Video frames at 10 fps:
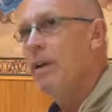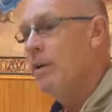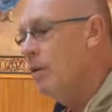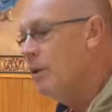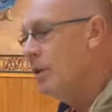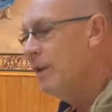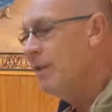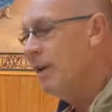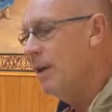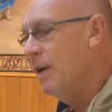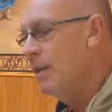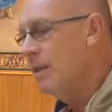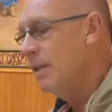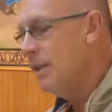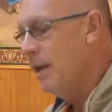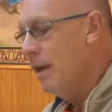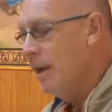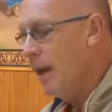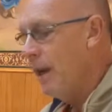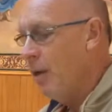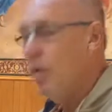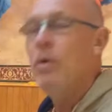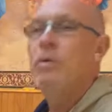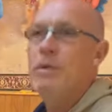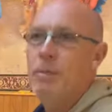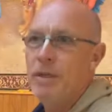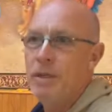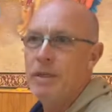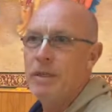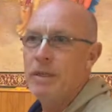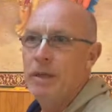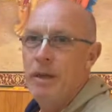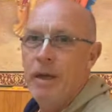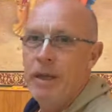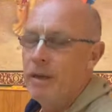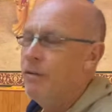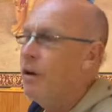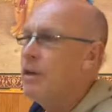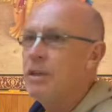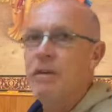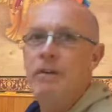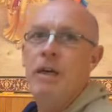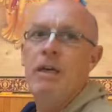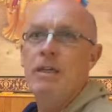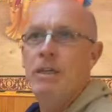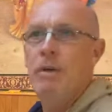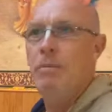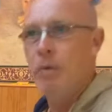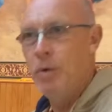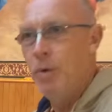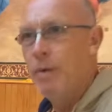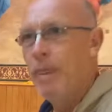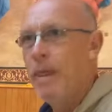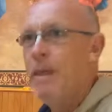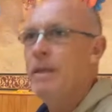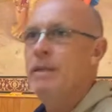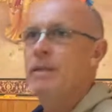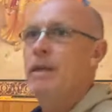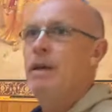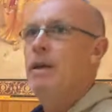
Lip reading: Lord Shiva is all auspicious, you know, Vaishnava Shambhu. He is